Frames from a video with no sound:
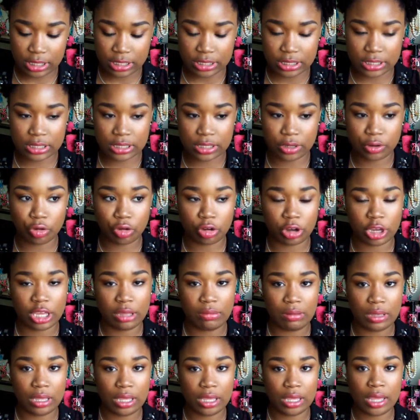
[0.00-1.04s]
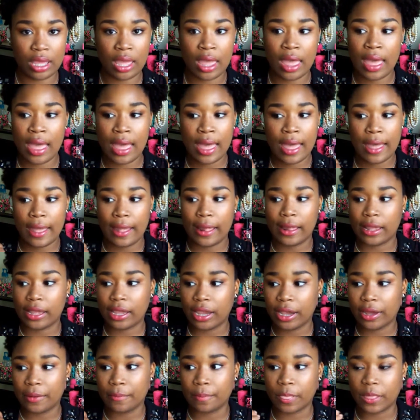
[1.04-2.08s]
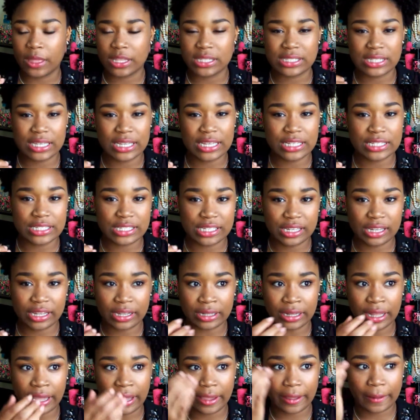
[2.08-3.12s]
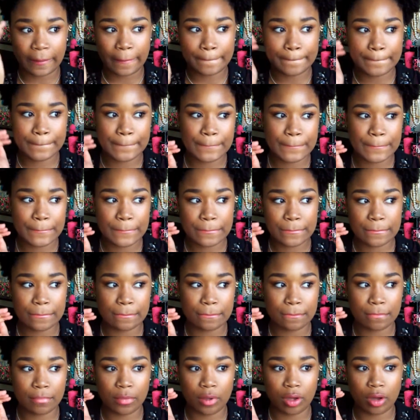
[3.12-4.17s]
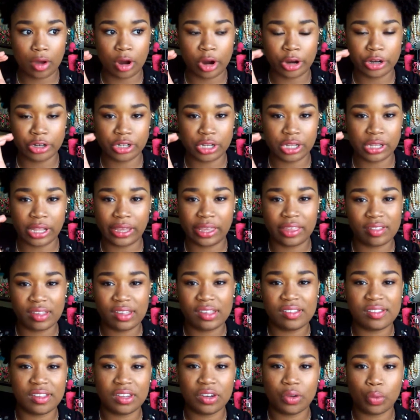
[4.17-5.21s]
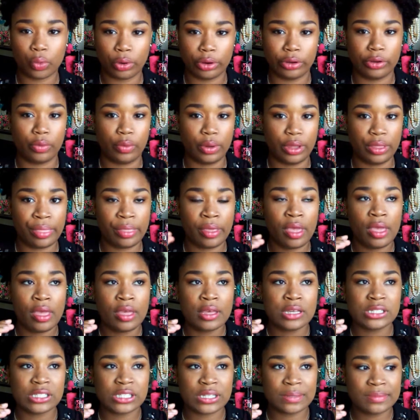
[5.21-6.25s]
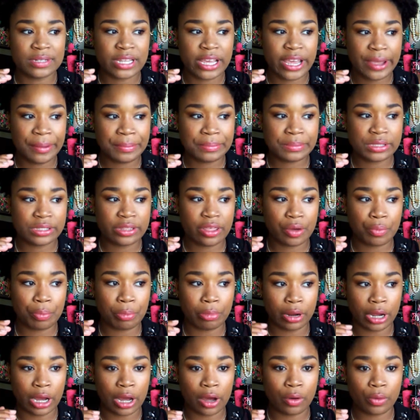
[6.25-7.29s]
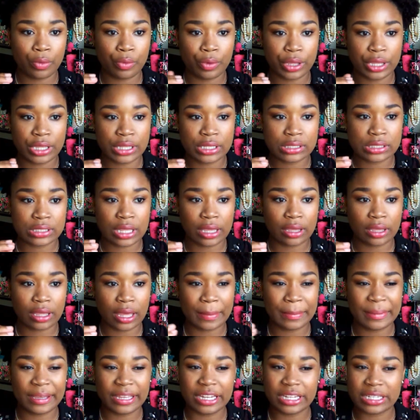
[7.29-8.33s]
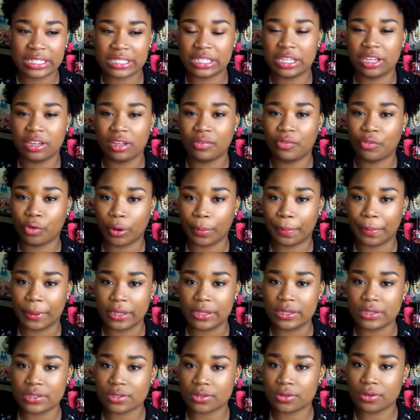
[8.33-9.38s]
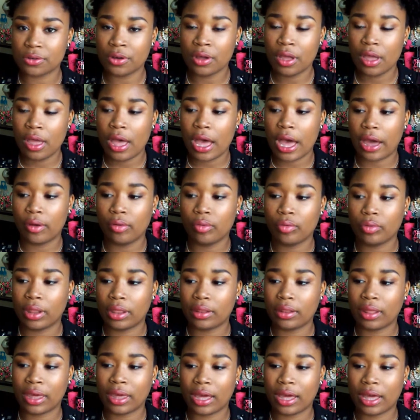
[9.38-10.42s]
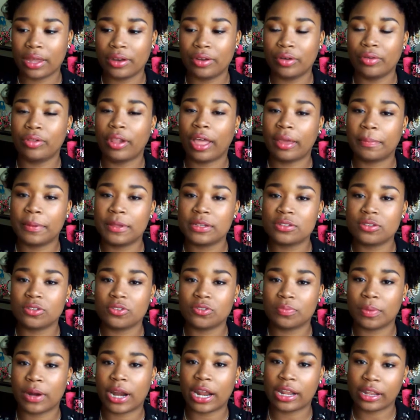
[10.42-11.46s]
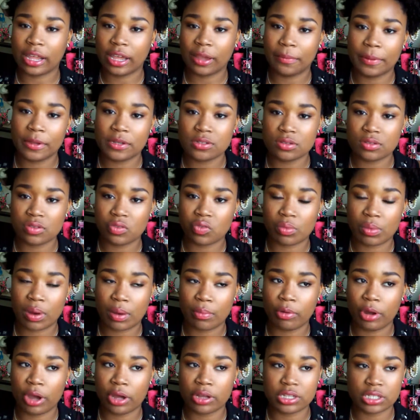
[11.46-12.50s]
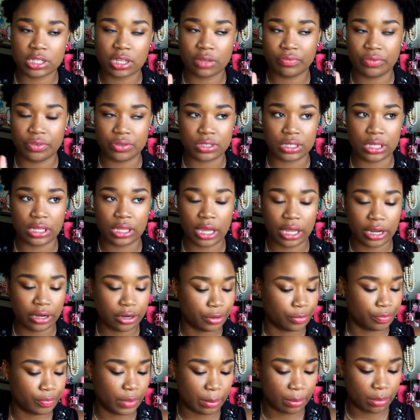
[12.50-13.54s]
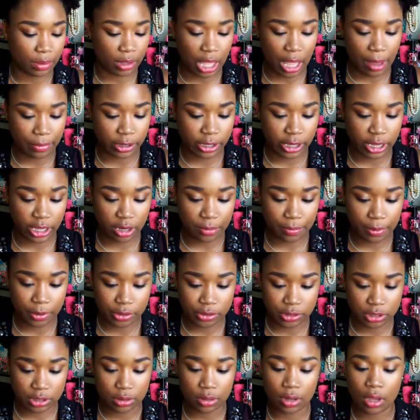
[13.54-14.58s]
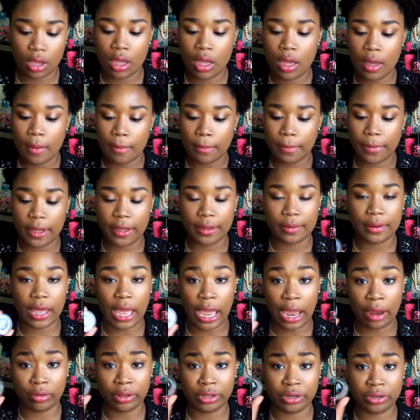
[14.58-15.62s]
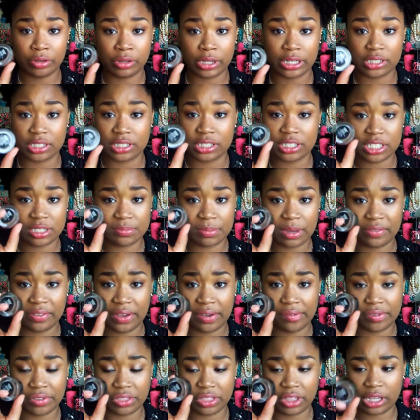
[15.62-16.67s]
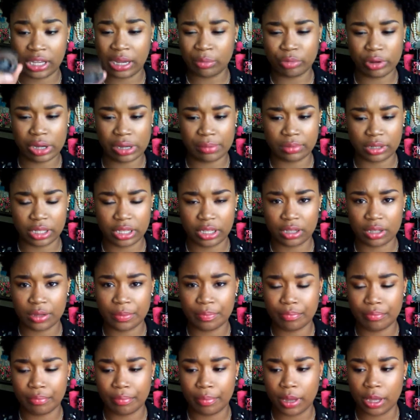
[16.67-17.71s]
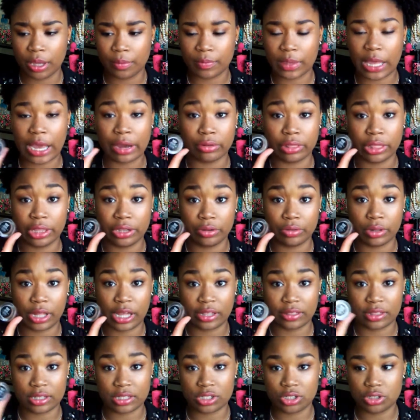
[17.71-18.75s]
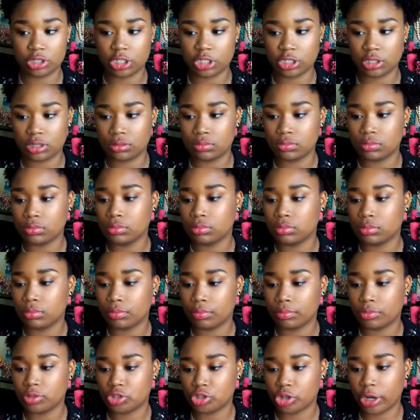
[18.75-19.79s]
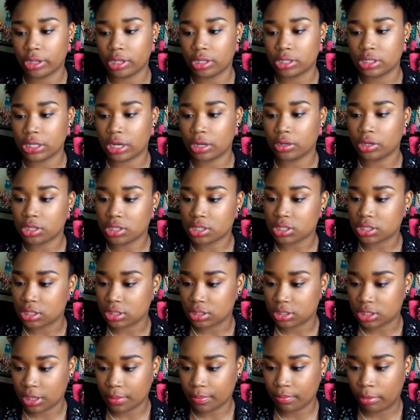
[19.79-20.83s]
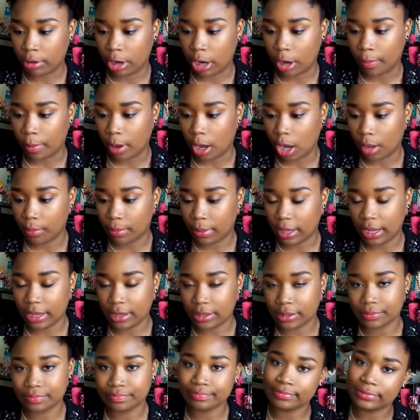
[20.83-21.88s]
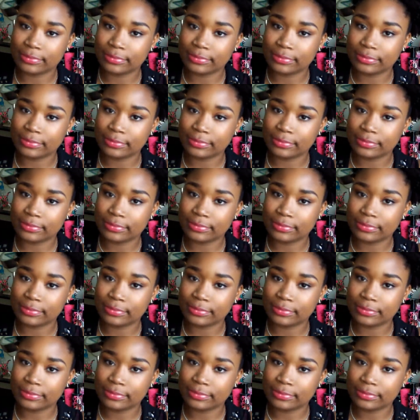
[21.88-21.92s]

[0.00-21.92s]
It's creamy. And it's easy to it's easy to work with. Sometimes the Brow Wiz, like, I mean, it's good for a pencil. I don't like pencils, but I like pencils for my brow. It's confusing. I know. I'm a complicated person. But I really do like this. This is my favorite thing. I'm rambling. But I really do like this. You should try this out. It's the Dip Brow Pomade.